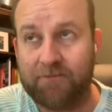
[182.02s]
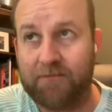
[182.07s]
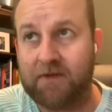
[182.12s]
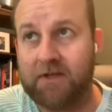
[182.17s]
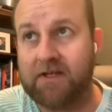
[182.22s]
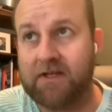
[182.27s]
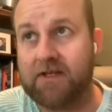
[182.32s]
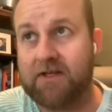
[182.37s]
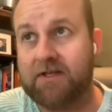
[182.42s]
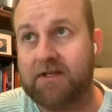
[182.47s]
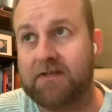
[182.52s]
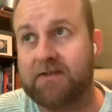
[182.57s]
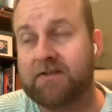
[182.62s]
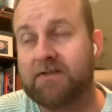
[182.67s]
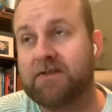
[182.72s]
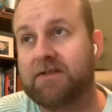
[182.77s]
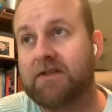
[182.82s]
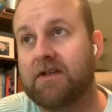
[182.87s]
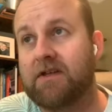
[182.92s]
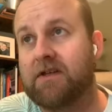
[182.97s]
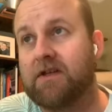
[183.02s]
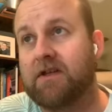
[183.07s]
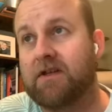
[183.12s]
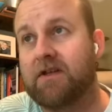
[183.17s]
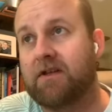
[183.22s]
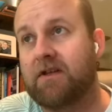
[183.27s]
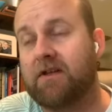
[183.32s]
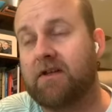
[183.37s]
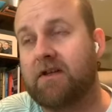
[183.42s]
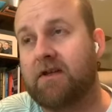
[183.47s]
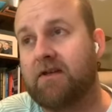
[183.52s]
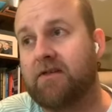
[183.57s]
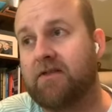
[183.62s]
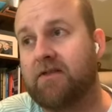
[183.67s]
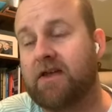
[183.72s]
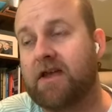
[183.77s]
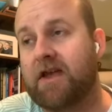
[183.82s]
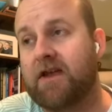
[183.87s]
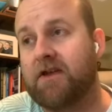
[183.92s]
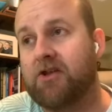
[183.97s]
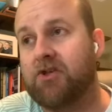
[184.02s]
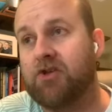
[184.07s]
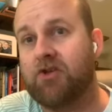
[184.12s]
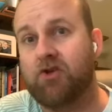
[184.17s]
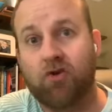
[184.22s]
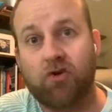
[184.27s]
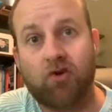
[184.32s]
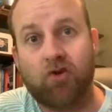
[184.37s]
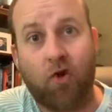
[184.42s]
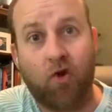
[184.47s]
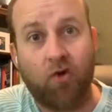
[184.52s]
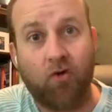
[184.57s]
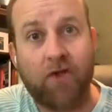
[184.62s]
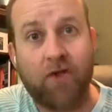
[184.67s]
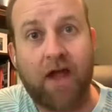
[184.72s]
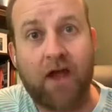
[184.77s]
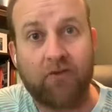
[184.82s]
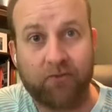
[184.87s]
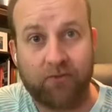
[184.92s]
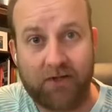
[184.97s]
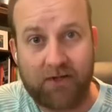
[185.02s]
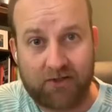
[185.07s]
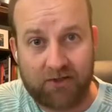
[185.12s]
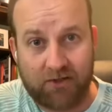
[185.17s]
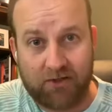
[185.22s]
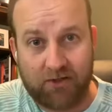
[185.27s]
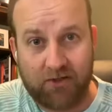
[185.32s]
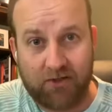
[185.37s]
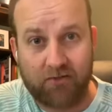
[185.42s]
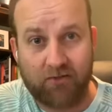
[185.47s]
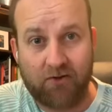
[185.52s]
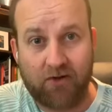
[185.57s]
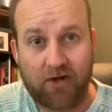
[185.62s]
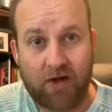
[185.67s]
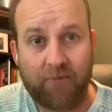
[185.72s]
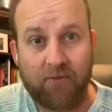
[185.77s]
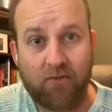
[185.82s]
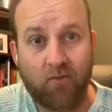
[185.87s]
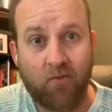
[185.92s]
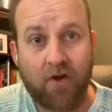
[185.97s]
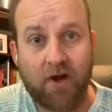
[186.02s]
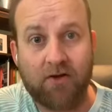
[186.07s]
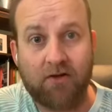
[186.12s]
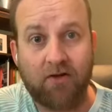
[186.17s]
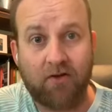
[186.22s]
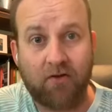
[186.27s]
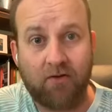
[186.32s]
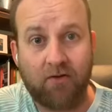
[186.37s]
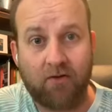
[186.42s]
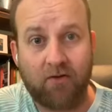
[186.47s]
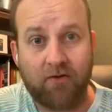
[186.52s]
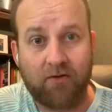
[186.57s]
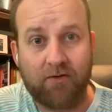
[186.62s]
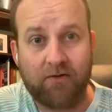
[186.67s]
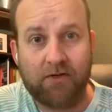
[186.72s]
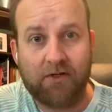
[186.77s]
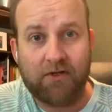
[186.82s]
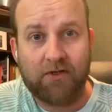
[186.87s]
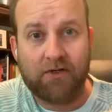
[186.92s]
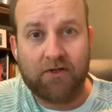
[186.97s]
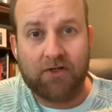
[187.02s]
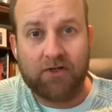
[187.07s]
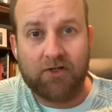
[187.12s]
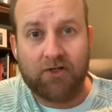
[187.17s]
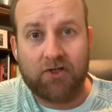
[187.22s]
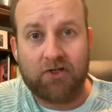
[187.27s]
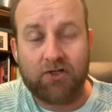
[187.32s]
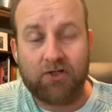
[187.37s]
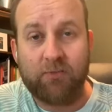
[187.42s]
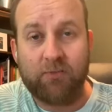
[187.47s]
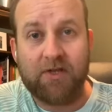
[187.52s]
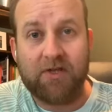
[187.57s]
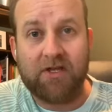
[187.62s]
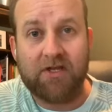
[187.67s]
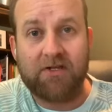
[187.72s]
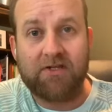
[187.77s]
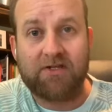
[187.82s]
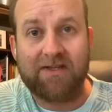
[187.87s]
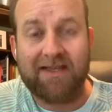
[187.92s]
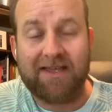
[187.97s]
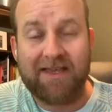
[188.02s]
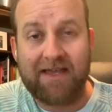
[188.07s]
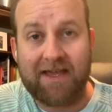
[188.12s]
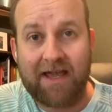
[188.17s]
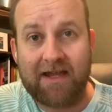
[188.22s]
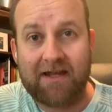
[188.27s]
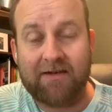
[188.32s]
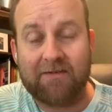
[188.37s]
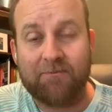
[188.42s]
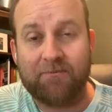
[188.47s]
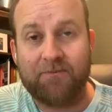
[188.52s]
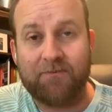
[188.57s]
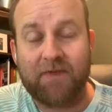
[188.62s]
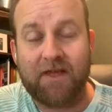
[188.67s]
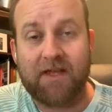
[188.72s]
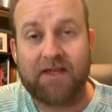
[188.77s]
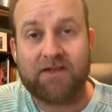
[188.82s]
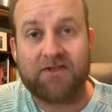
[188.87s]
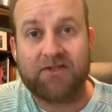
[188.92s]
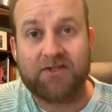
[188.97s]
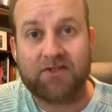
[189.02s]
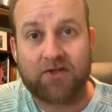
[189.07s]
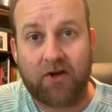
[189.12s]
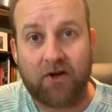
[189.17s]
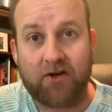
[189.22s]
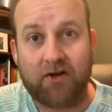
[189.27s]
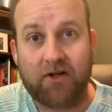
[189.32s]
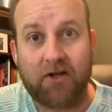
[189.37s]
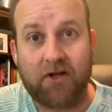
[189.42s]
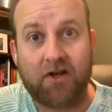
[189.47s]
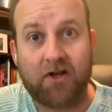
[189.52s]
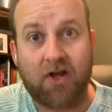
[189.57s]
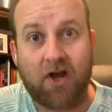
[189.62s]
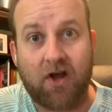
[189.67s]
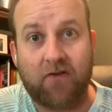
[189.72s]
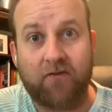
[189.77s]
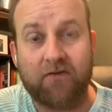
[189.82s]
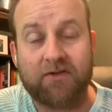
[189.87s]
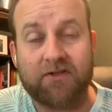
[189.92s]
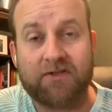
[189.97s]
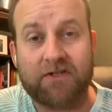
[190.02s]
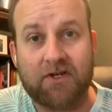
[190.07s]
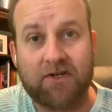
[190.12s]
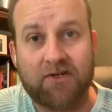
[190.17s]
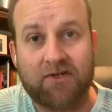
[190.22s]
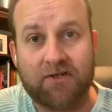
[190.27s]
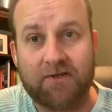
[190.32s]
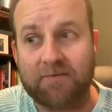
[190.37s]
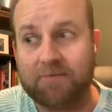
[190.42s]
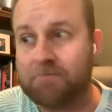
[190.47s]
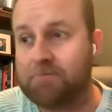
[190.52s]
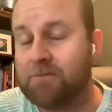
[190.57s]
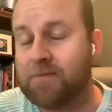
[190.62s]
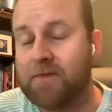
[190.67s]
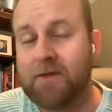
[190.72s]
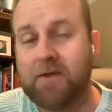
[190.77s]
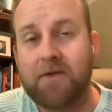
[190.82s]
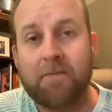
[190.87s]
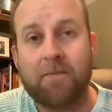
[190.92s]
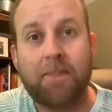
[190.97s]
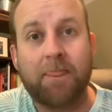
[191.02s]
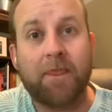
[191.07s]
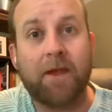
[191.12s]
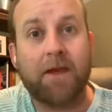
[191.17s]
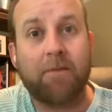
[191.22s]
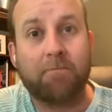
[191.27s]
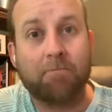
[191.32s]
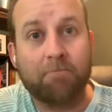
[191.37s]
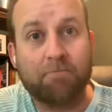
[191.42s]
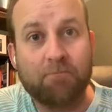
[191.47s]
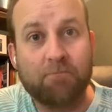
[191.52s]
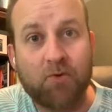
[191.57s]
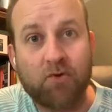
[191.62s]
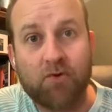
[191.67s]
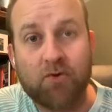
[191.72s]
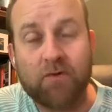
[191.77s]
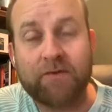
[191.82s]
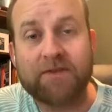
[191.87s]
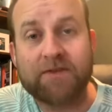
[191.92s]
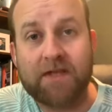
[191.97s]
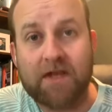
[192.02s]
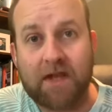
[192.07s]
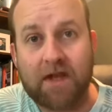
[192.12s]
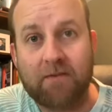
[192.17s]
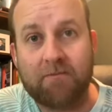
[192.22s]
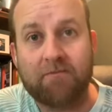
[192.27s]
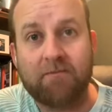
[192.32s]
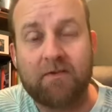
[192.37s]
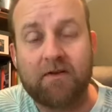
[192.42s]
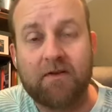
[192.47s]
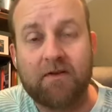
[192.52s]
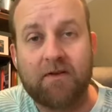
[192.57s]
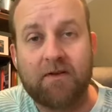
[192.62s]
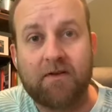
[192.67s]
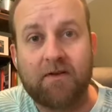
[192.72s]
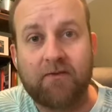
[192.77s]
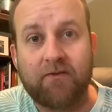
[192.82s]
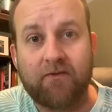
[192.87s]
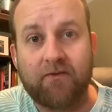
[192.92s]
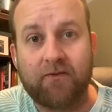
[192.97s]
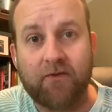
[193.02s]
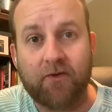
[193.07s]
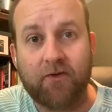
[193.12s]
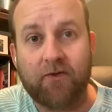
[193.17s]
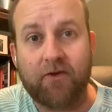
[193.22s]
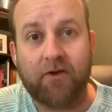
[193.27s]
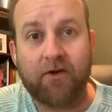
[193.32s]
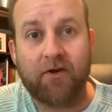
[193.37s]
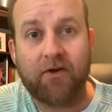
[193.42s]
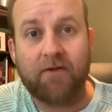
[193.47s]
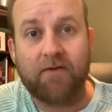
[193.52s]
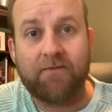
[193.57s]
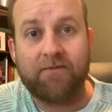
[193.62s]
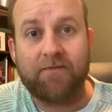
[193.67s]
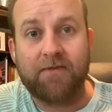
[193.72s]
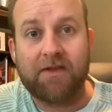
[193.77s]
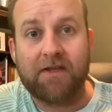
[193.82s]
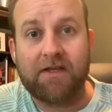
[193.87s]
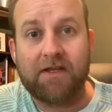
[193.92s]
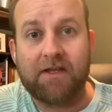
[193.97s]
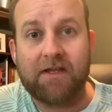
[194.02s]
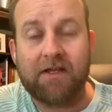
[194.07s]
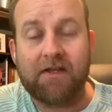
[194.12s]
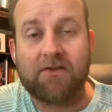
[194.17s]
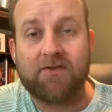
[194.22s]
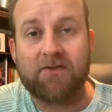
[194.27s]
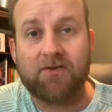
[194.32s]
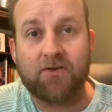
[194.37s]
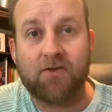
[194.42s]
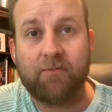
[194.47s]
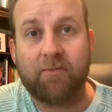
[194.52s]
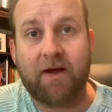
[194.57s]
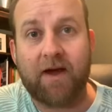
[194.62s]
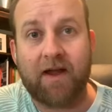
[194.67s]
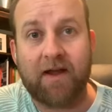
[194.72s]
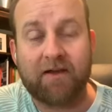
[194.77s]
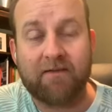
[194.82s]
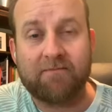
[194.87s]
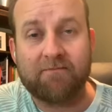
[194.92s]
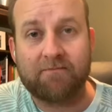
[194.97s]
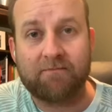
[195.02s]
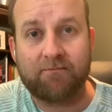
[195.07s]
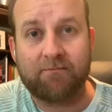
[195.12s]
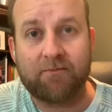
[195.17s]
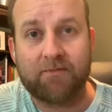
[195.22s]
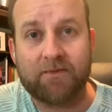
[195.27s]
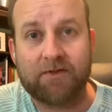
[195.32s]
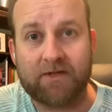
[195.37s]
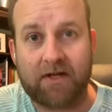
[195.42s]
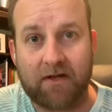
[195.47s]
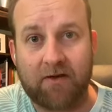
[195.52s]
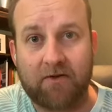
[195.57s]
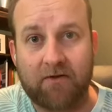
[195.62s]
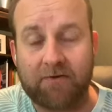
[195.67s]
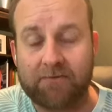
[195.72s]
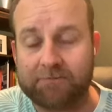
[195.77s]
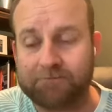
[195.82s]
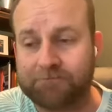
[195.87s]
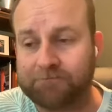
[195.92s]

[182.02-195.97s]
is that your cold outreach, your number one goal, should be to get and start a conversation that moves them further into the buying cycle.